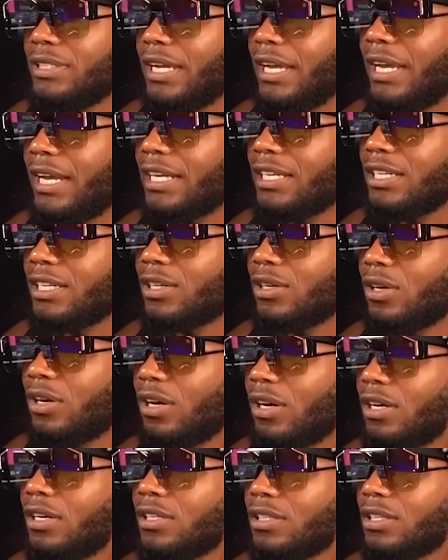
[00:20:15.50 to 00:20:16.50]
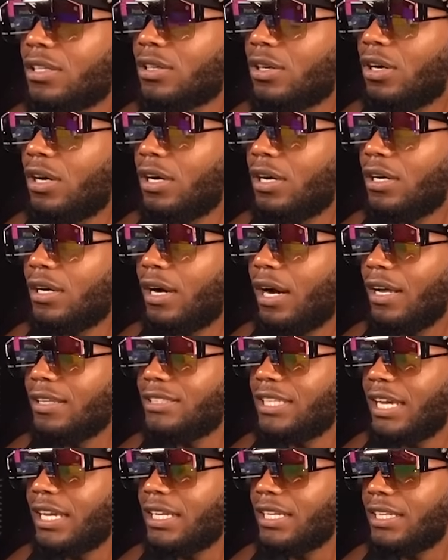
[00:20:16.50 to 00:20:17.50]
yeah, good call. Good call. I'll
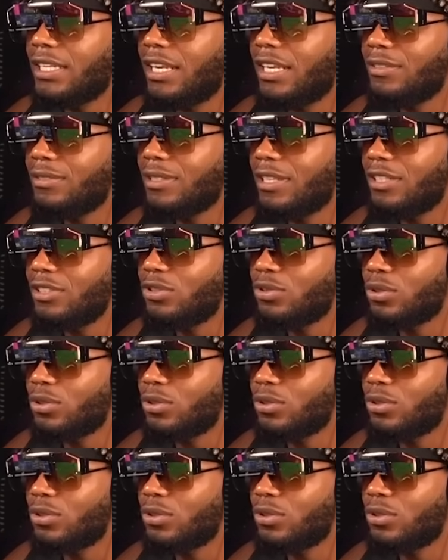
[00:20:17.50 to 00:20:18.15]
take it. That's that's